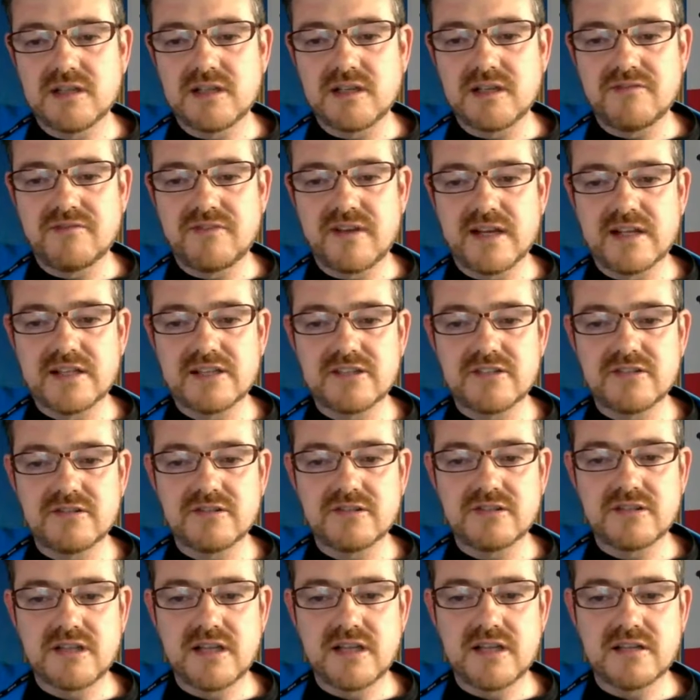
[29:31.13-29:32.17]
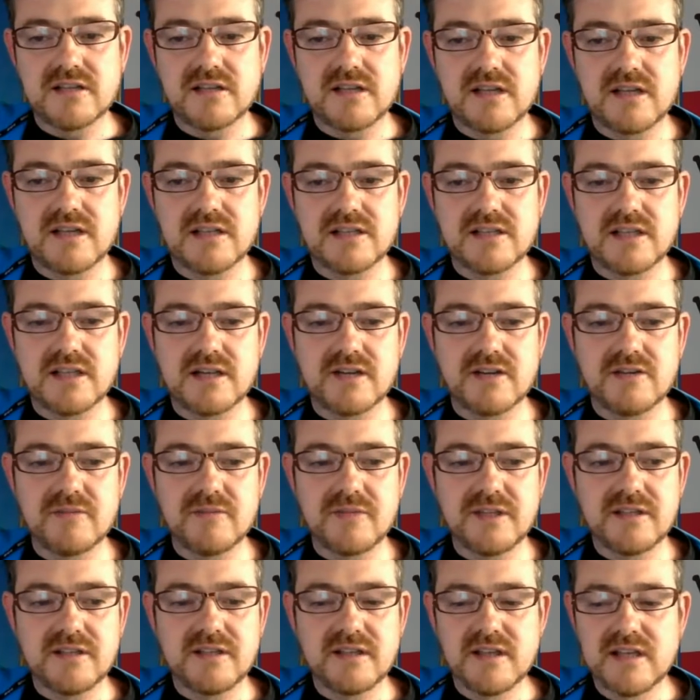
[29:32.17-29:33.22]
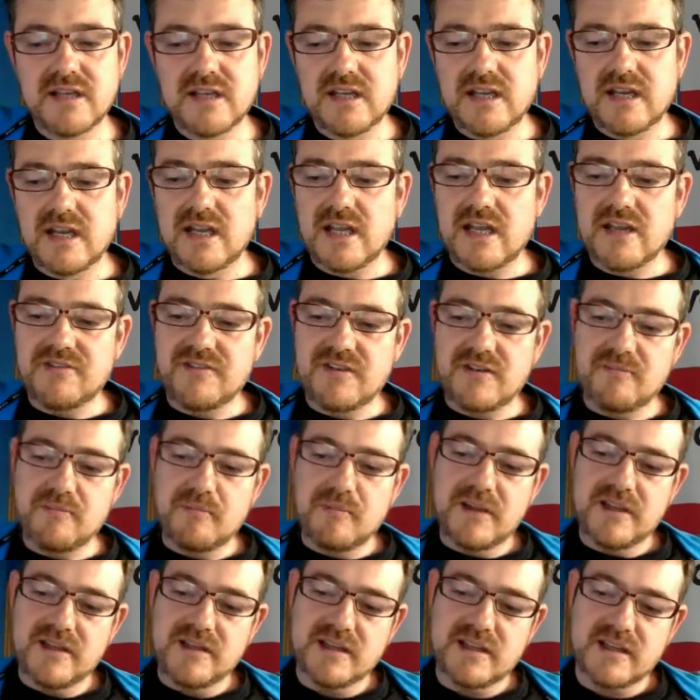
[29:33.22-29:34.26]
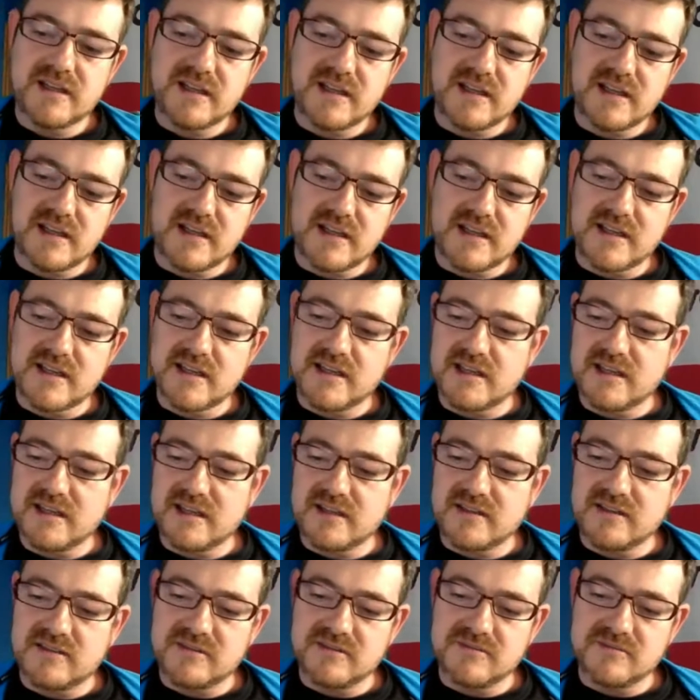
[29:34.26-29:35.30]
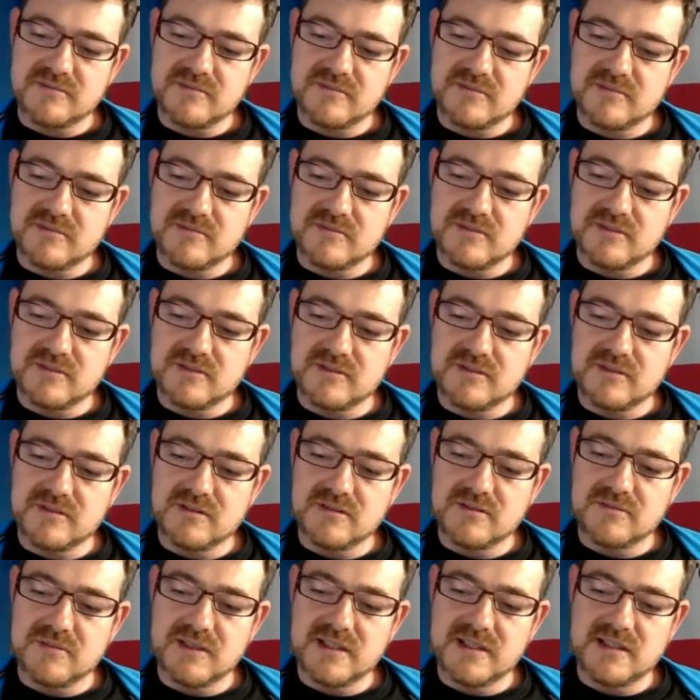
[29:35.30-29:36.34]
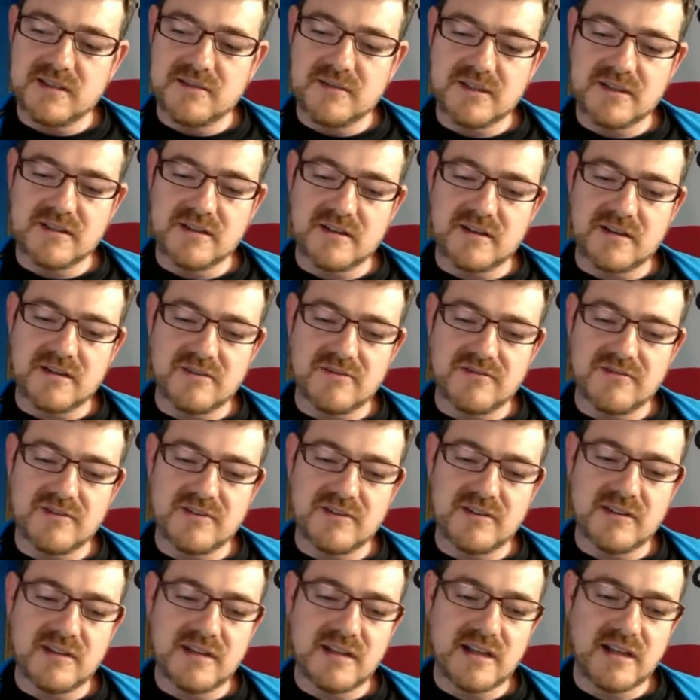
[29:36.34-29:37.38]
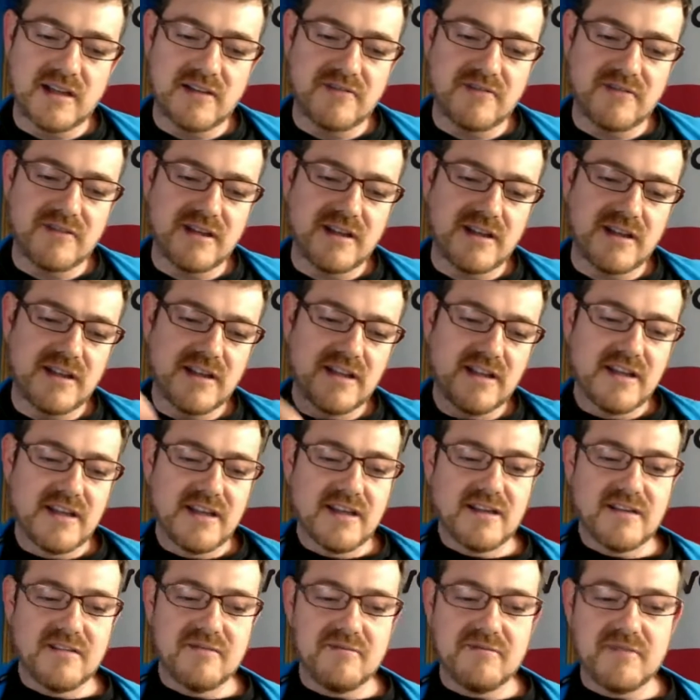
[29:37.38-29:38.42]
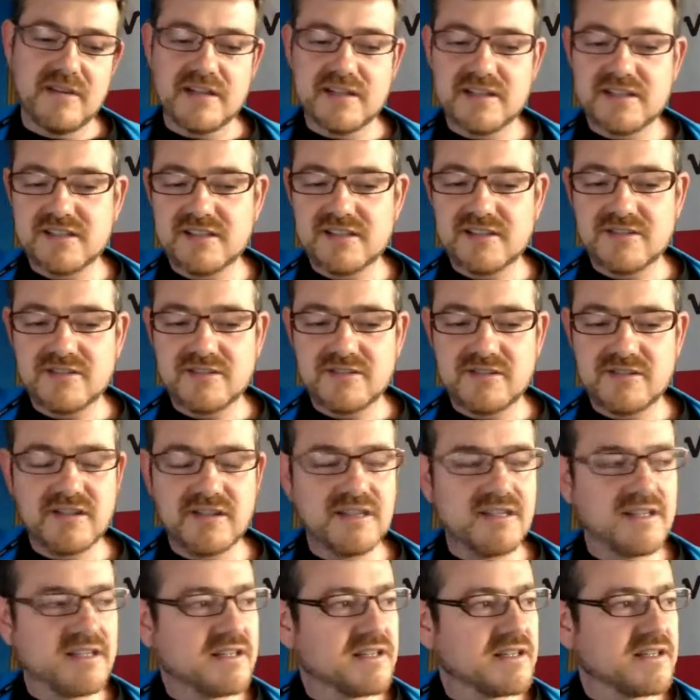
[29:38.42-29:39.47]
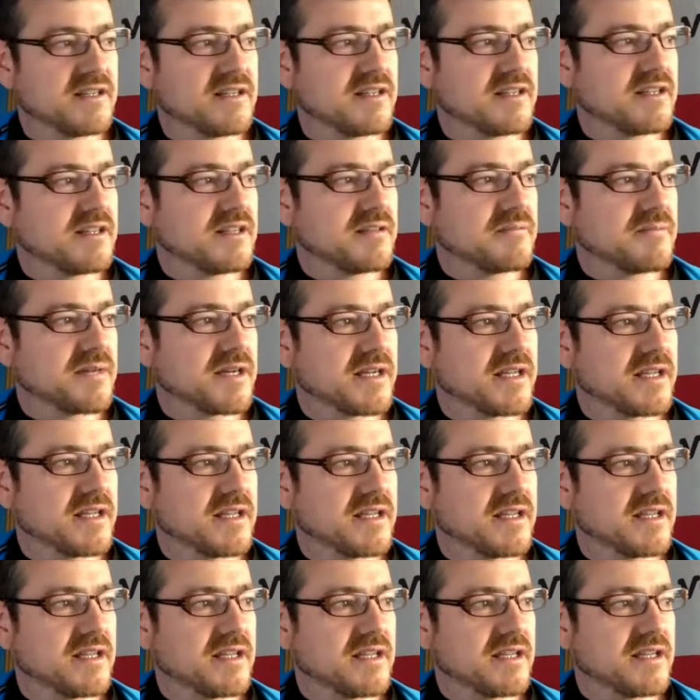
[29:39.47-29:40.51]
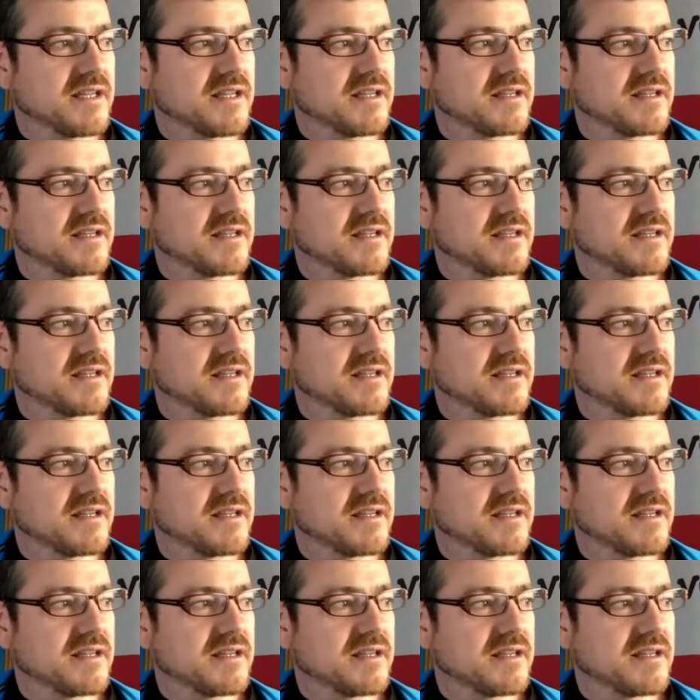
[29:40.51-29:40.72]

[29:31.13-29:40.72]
function as argument. I have a beta, or more, not beta, but alpha version in my